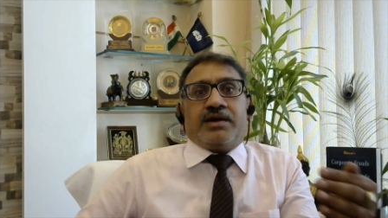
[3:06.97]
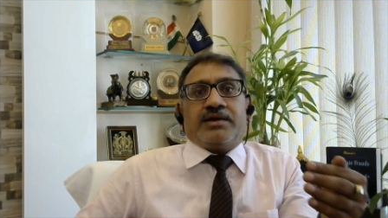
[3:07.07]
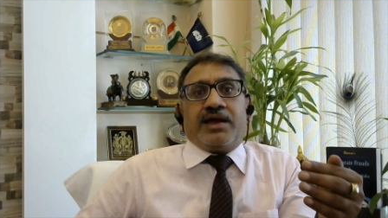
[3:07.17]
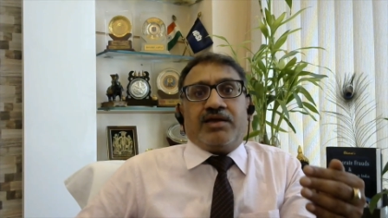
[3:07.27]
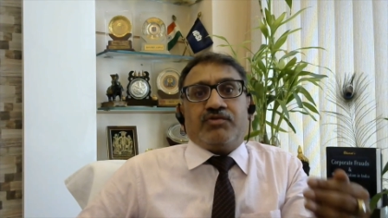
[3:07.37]

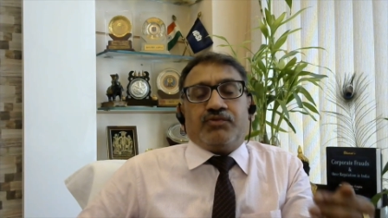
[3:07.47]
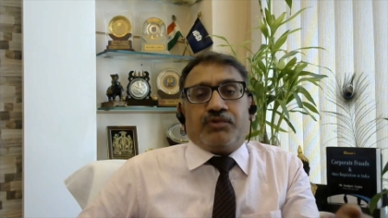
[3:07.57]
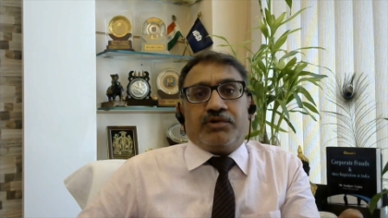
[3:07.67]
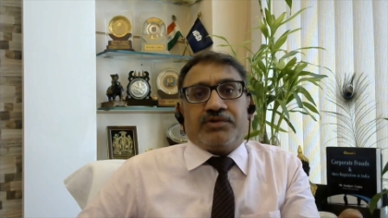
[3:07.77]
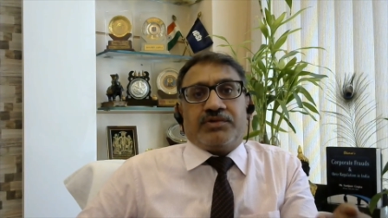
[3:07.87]
Cash
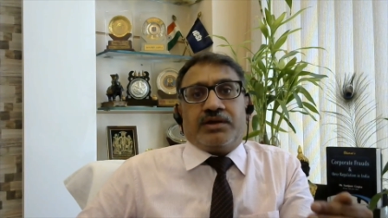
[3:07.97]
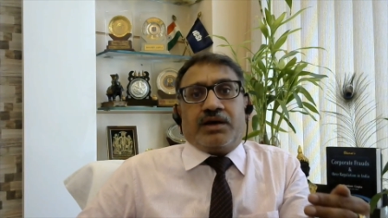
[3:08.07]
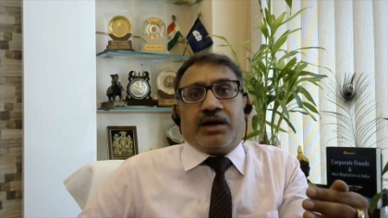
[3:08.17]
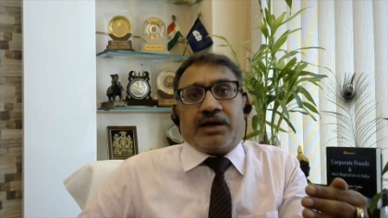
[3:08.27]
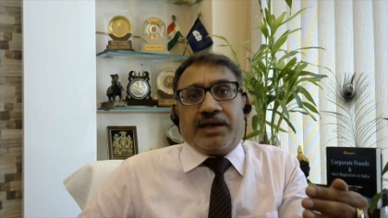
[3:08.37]
frauds
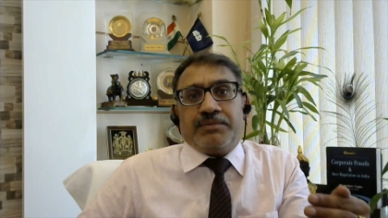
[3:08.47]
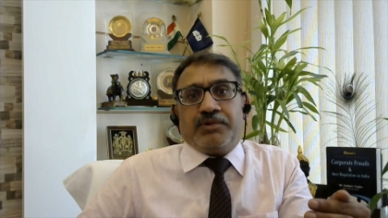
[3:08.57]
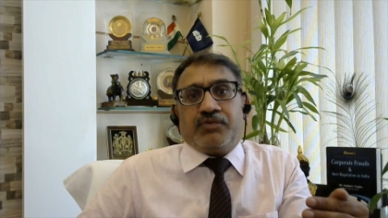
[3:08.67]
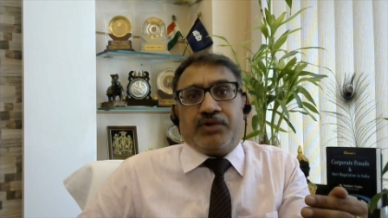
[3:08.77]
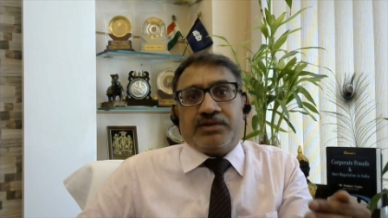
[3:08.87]
can be
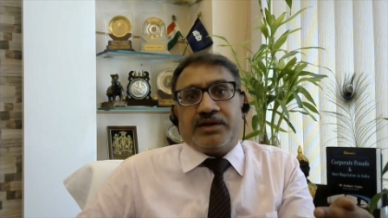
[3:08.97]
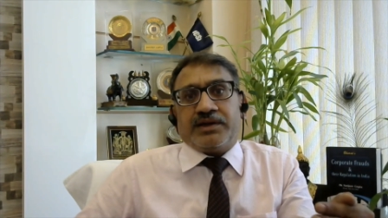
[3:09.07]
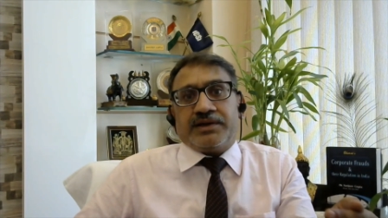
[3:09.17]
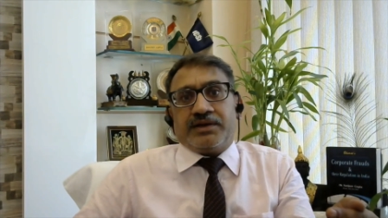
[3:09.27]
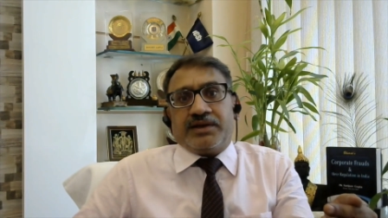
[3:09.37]
further
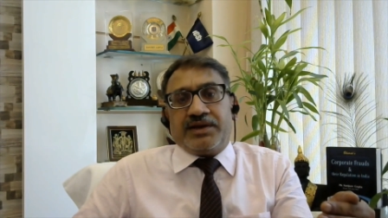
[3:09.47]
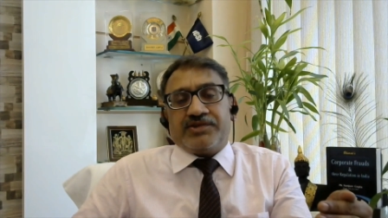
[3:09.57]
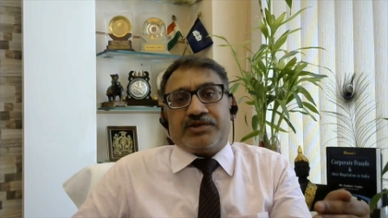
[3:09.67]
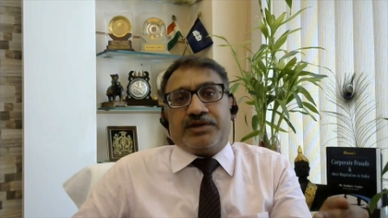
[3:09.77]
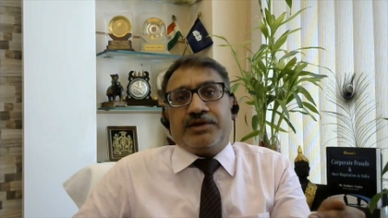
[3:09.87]

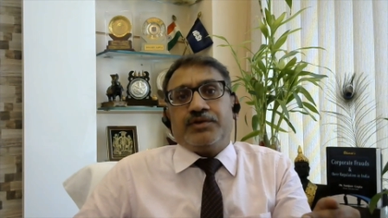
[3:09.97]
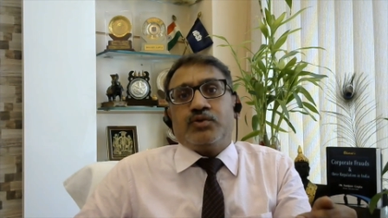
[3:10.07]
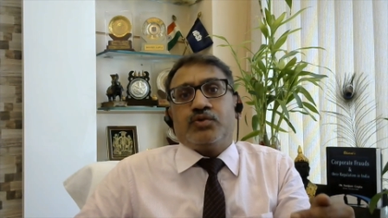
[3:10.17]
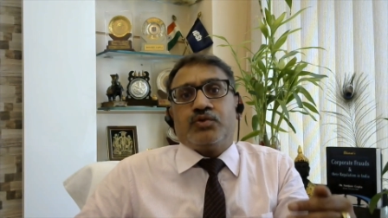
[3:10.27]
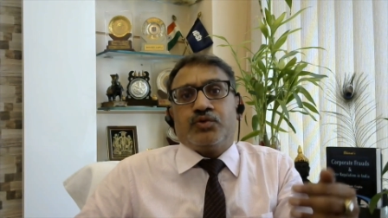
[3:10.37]
categorized
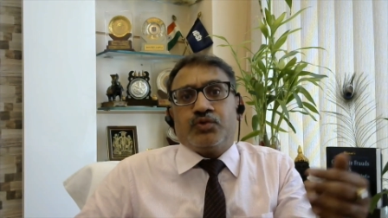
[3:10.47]
into